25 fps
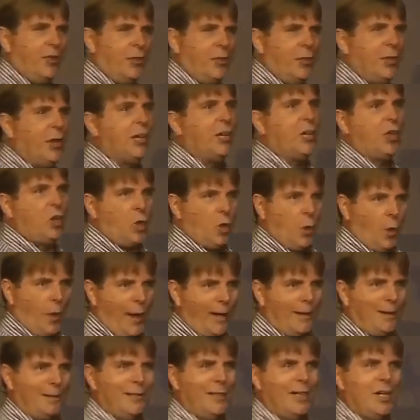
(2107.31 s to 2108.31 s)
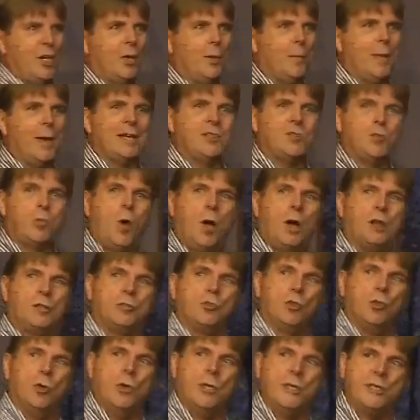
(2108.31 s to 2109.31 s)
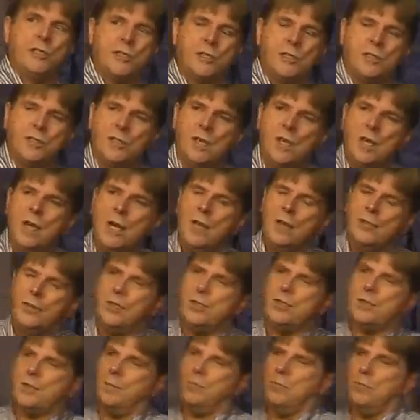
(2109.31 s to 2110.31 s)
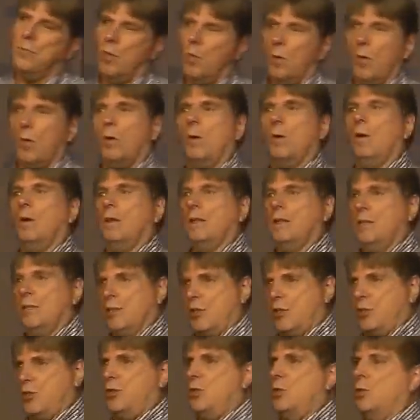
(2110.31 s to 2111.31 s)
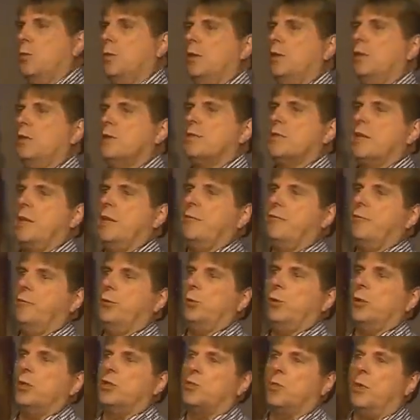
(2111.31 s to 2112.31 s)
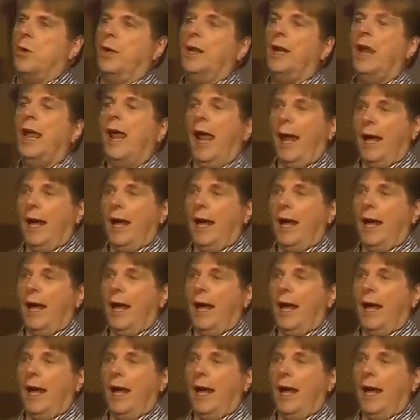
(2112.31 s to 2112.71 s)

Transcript: think correctly or makes wrong choices, there's a moral issue when you say foolish one.